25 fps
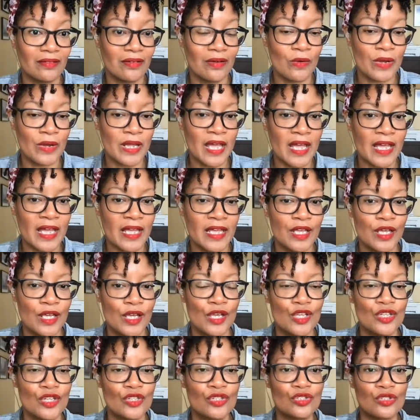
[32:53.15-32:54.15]
Okay,
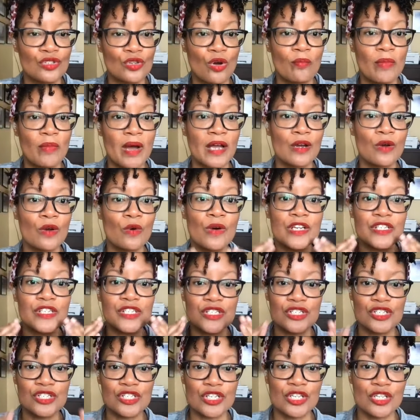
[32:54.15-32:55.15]
so my
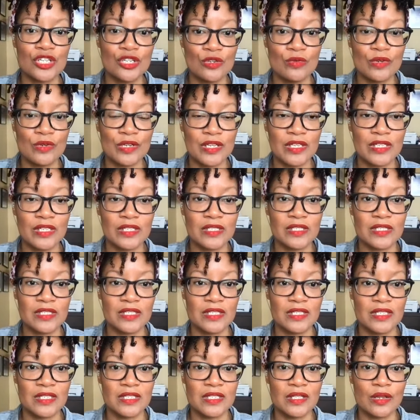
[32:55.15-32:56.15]
question to you is,
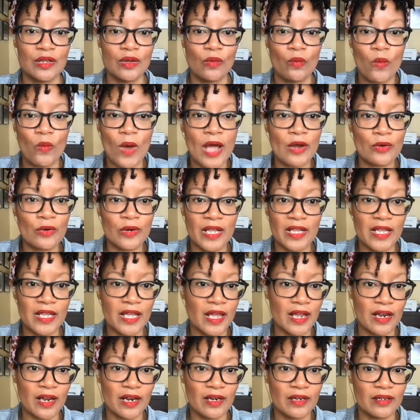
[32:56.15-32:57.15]
why do they
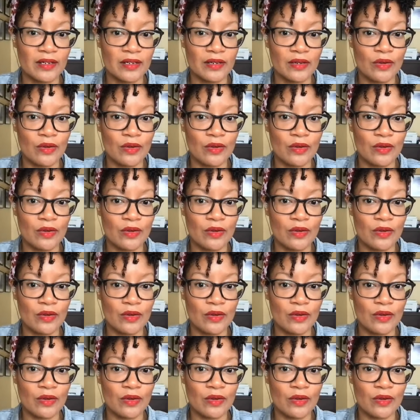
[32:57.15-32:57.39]
care?